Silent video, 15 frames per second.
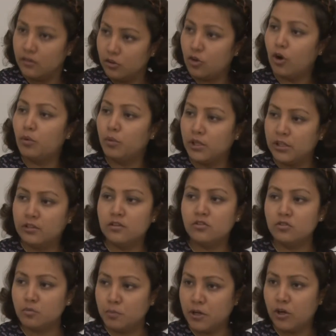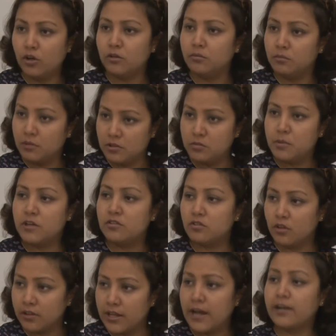Your willingness to pay on is based
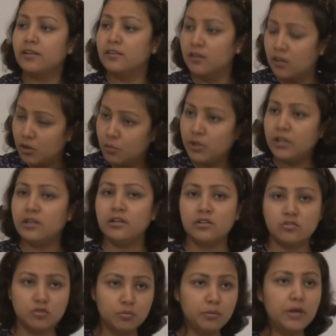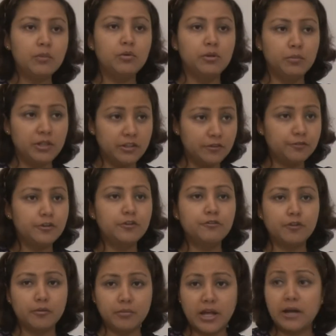on that and her willingness to pay will be different
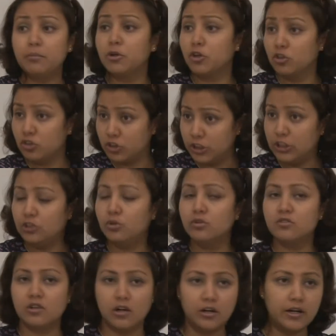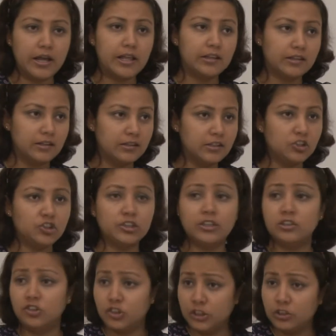from that because she knows her health condition
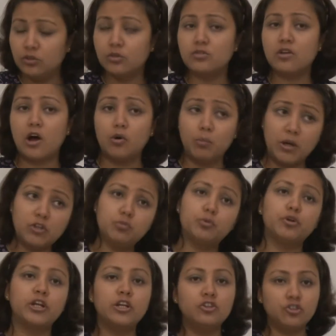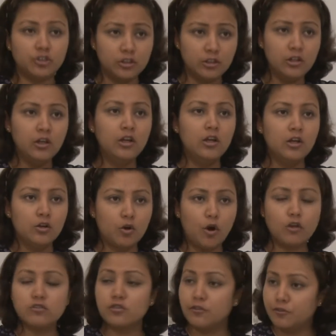and she knows how much potential
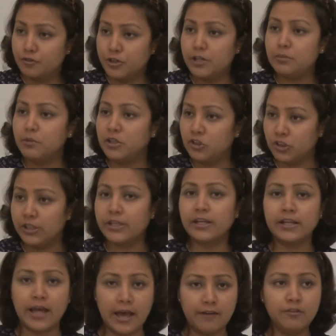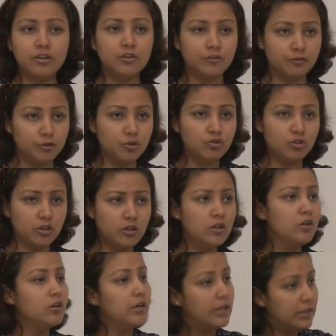cost of treatment she can have in the future.
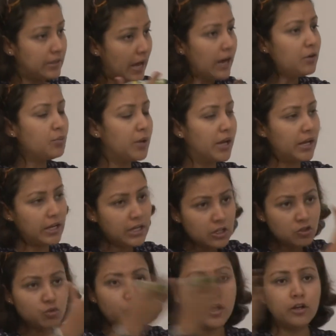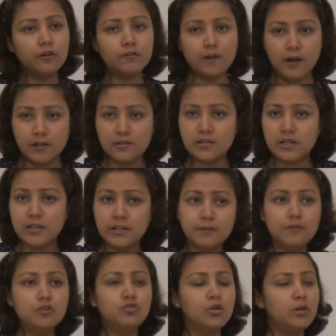In that way, each one of us
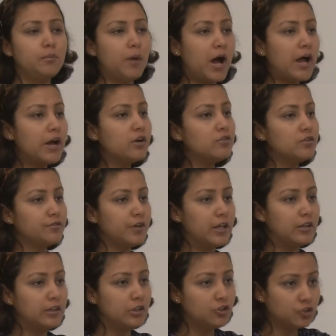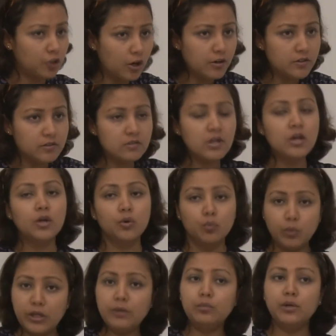individual buyers of health insurance,
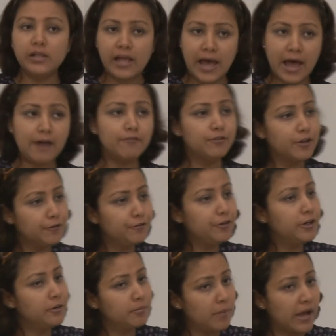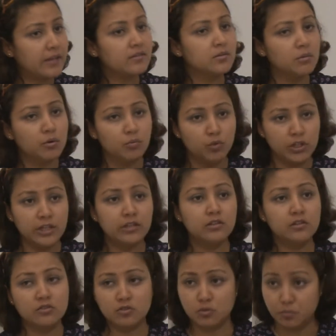we will have different maximum
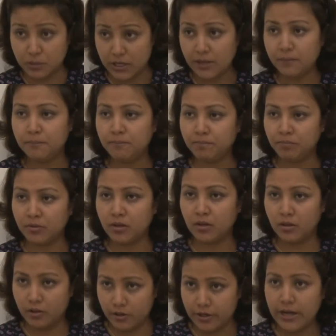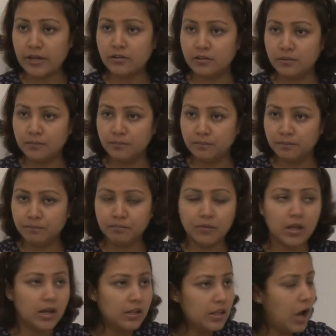willingness to pay, correct?
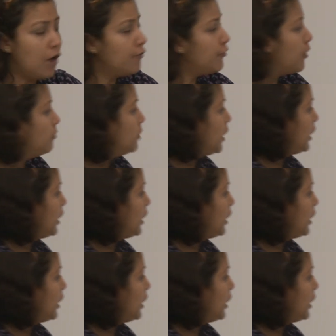Now from the